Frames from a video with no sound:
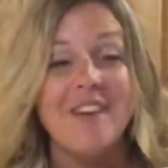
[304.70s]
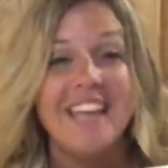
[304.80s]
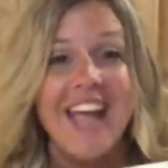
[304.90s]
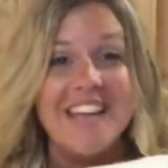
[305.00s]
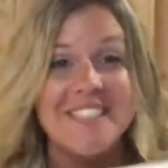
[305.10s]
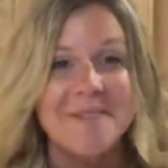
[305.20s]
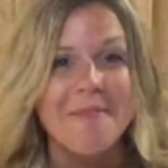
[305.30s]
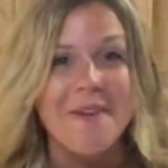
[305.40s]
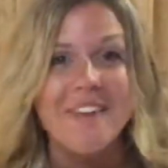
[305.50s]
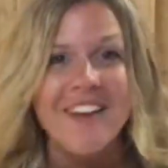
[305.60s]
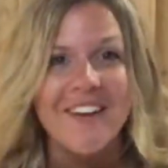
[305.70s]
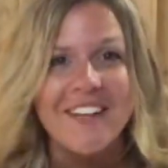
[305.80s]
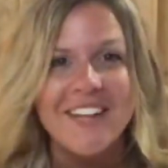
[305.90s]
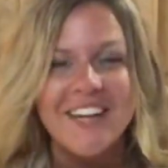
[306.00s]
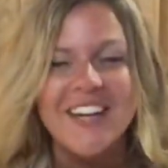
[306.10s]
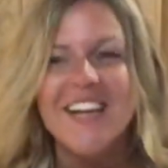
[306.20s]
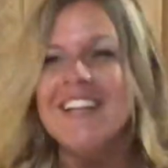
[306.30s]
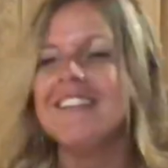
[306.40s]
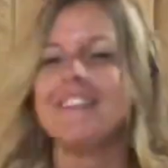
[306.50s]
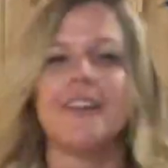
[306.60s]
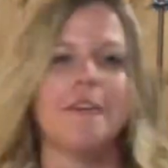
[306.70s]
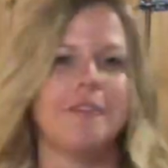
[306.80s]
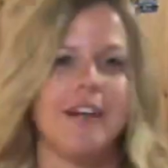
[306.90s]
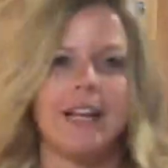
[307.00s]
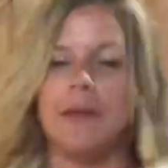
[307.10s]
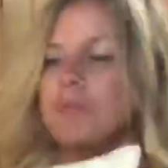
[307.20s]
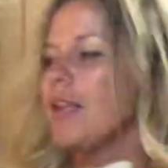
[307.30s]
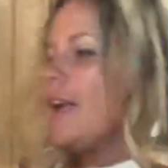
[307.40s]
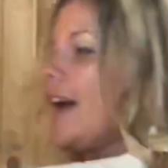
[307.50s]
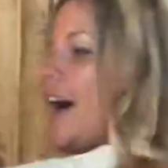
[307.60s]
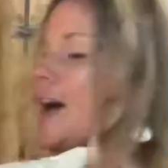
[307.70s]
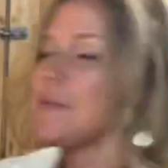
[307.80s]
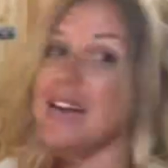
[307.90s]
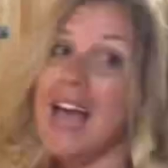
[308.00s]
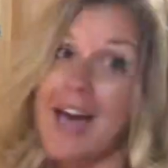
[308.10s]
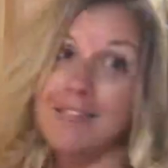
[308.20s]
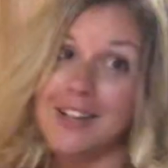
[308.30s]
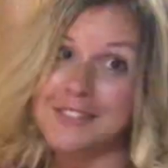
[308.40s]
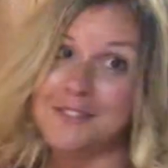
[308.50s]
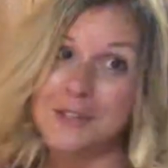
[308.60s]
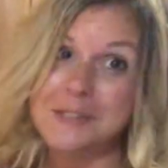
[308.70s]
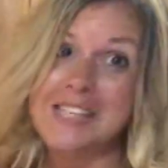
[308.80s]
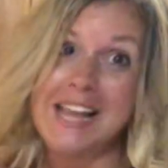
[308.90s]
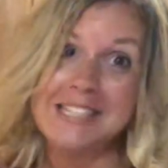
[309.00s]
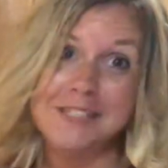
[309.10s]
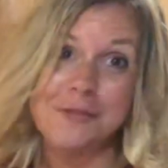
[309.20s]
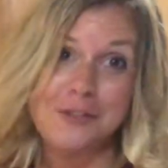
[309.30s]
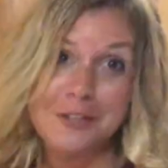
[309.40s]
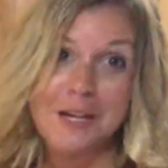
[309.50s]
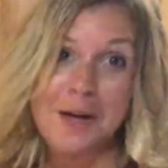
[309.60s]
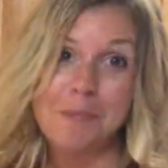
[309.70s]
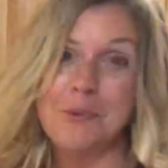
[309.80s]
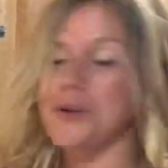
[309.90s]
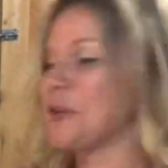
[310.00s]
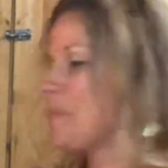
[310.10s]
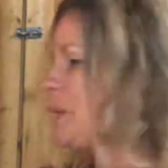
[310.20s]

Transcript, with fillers: Vacation movie on here. So funny. Um, and I have lots of those sayings if you need help on your